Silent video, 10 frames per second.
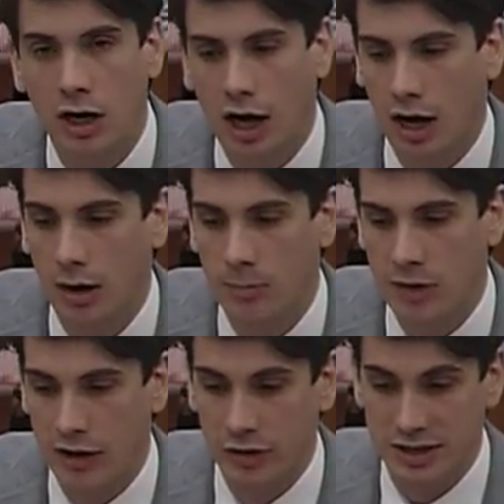
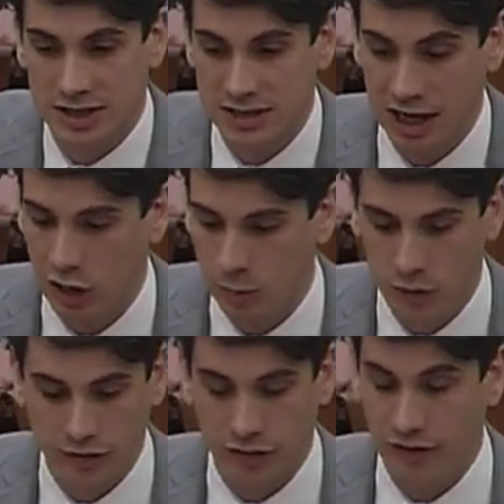Not only is it scalable
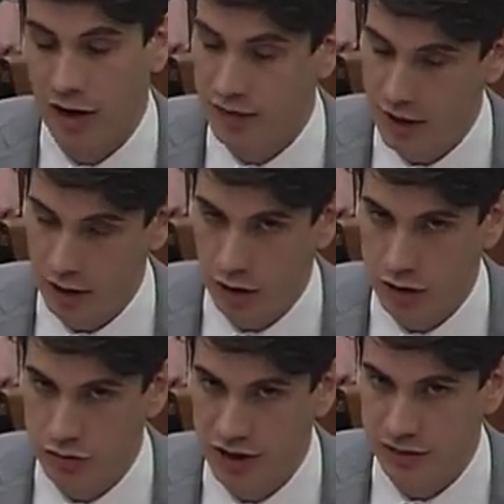over a very, very
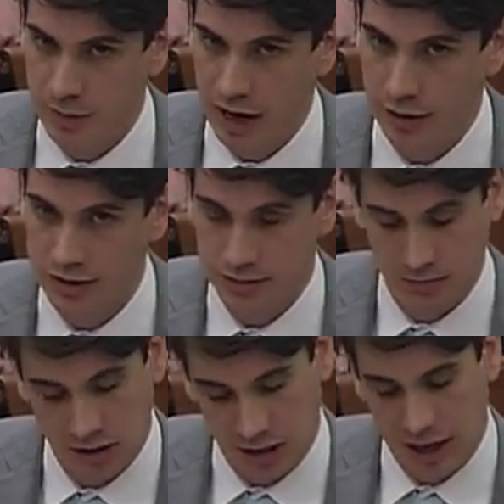large range of powers,
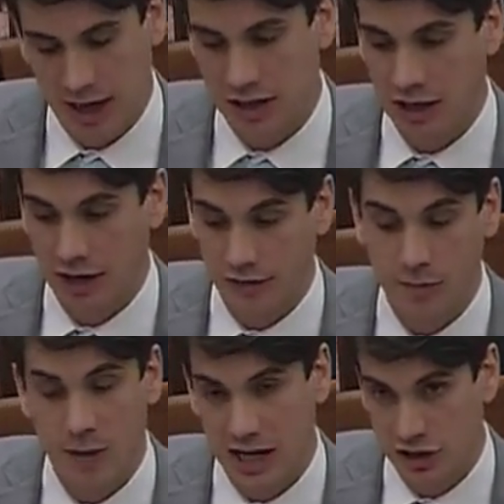like I indicated,
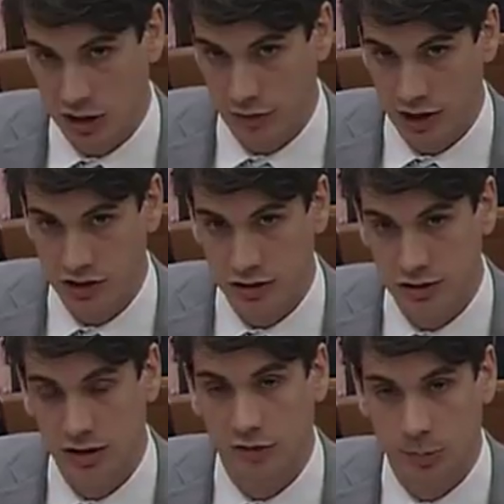for many
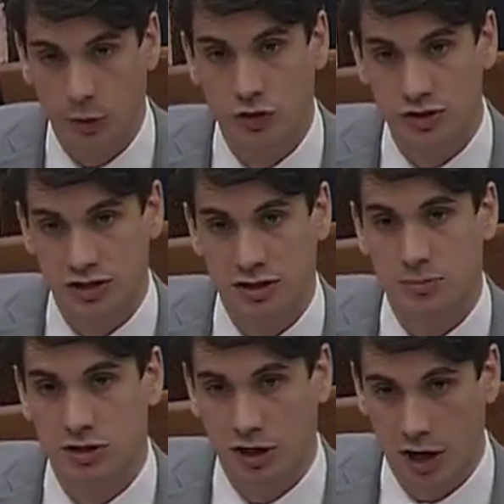generations of propulsion
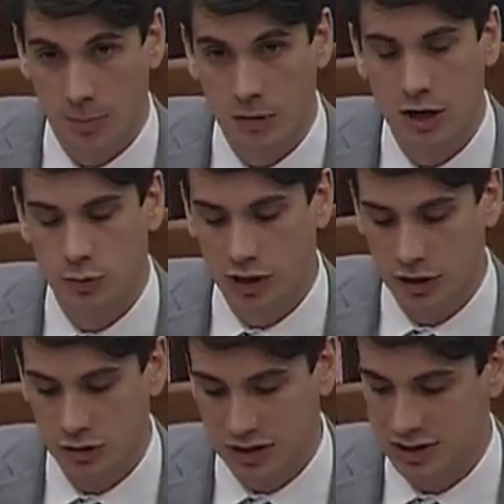systems to come, we
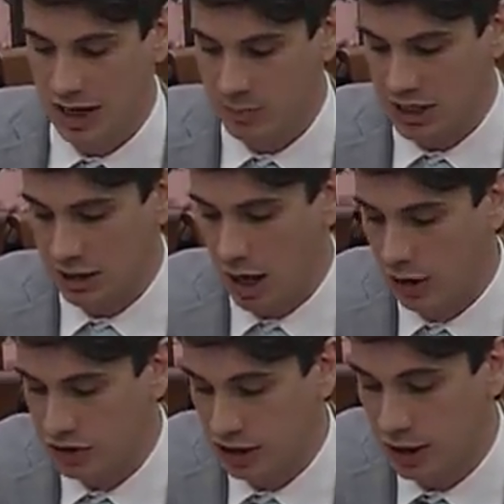can use the same
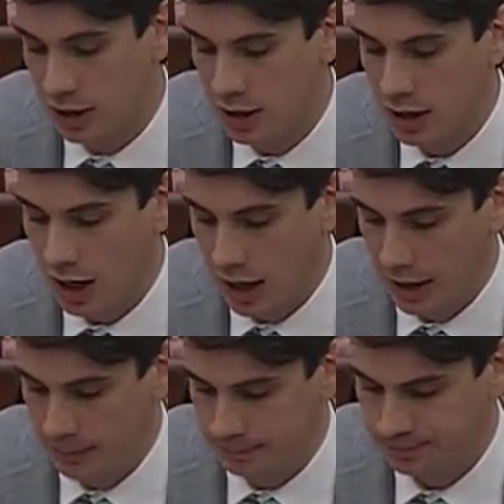technology,
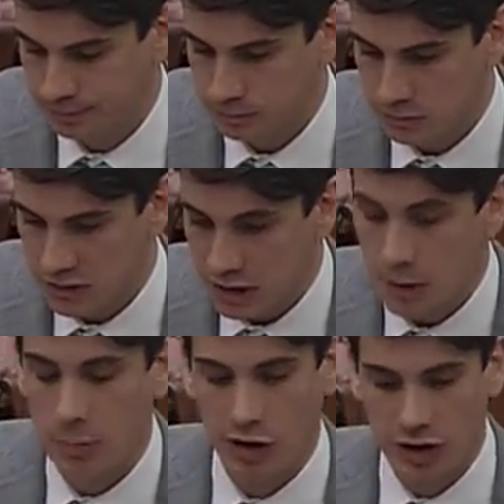
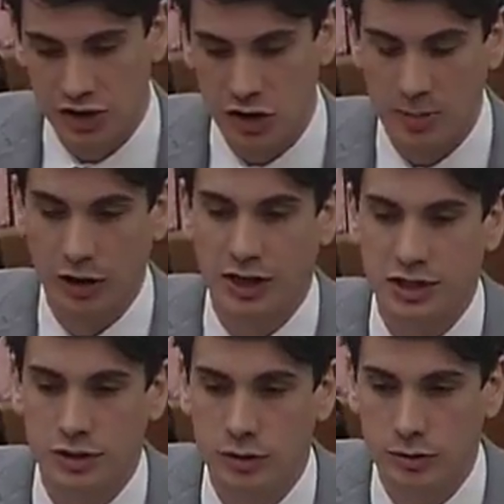but also the ability
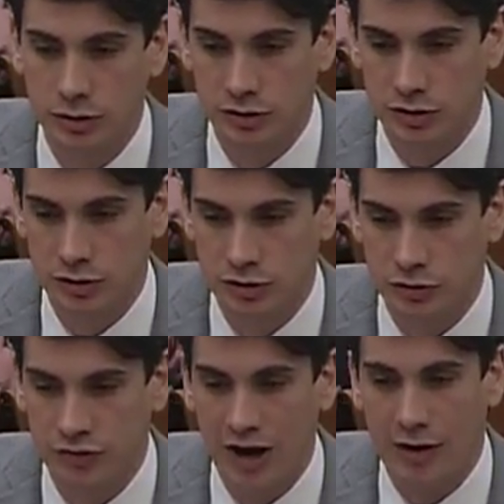to
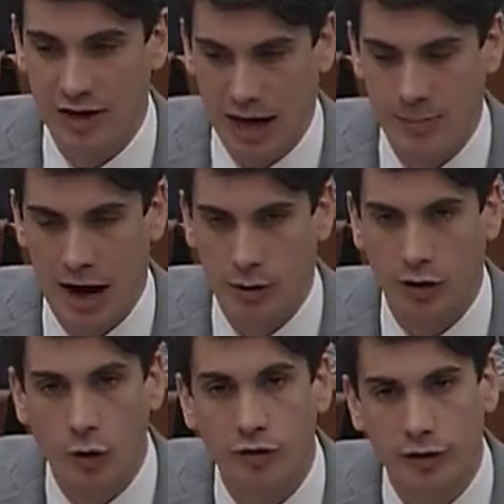vary that
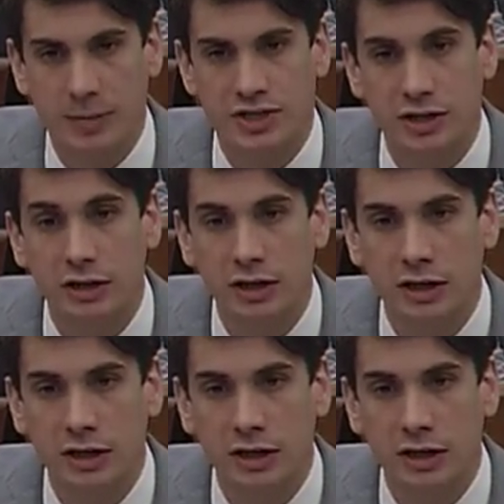power over a mission.